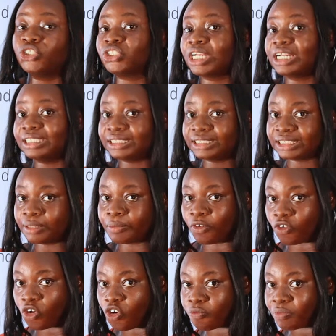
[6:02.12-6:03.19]
socialist system
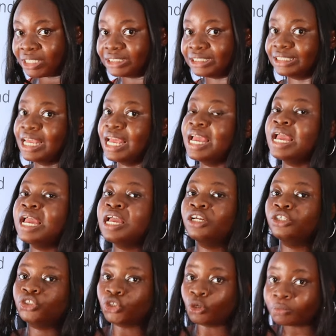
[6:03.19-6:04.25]
of government,
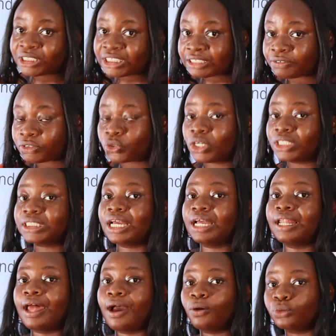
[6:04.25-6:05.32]
some individuals
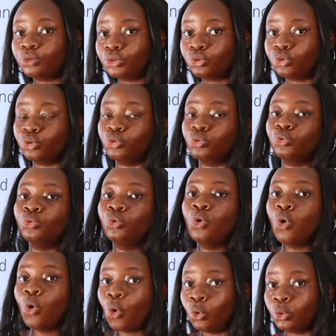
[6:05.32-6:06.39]
are allowed to
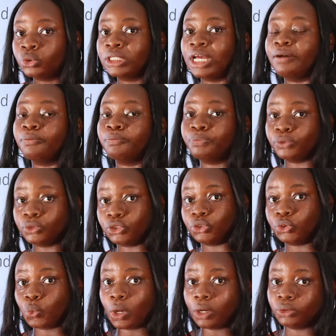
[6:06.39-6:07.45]
own and
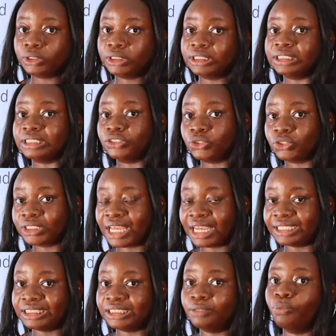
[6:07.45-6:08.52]
produce wealth in the
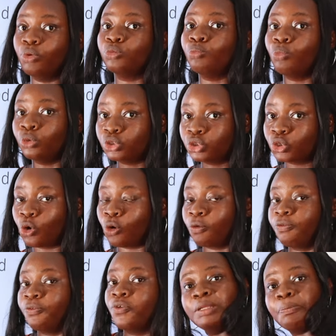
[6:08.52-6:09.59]
society, but most
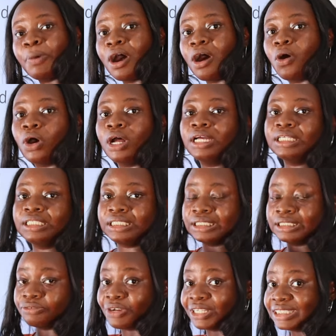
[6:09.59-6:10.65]
of the power
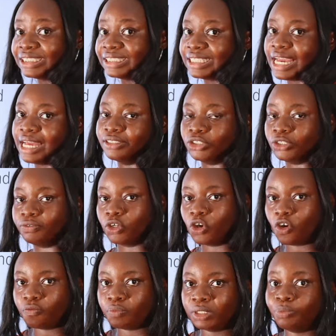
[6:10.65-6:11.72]
is resting in the hands of the
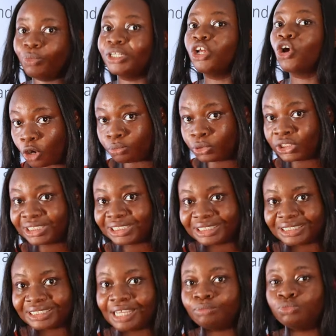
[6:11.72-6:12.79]
government. But in a communist
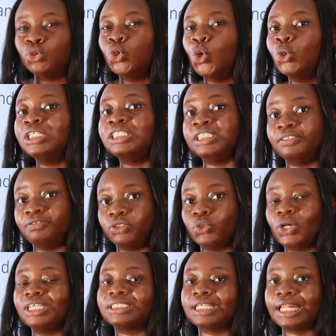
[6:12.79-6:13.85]
system, no
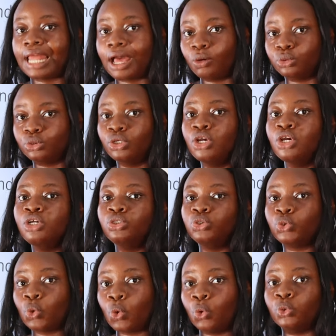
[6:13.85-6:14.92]
individual is allowed
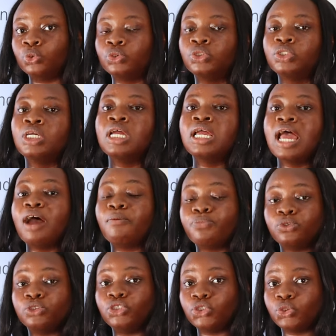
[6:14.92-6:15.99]
to own and
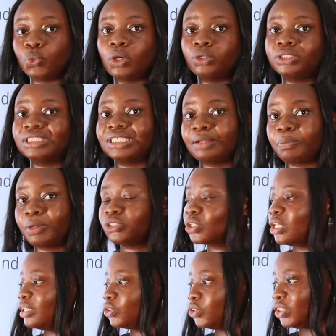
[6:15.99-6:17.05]
produce wealth in that
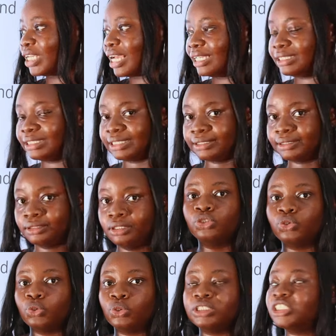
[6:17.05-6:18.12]
particular society.
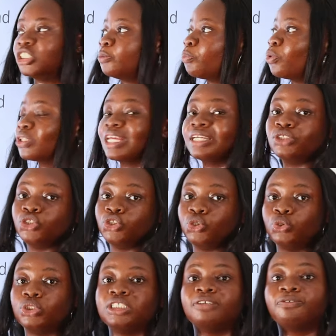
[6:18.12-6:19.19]
So it is important to
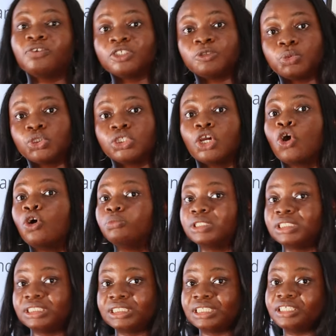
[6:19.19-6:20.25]
know the difference between a
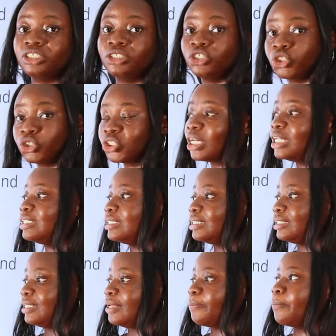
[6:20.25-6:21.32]
communist and a socialist
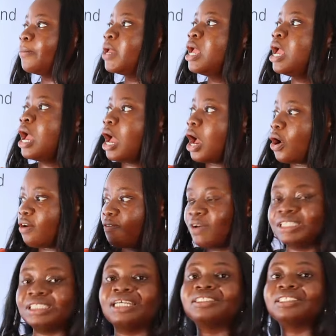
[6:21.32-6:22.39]
system.
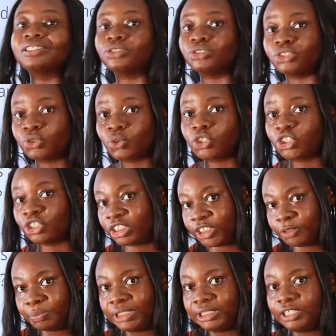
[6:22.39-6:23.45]
However, the answer to this question
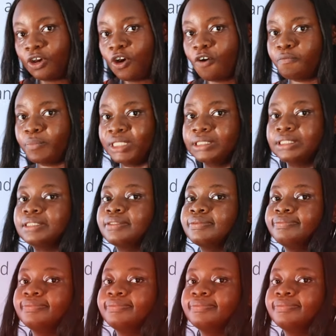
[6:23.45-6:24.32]
is B, the government.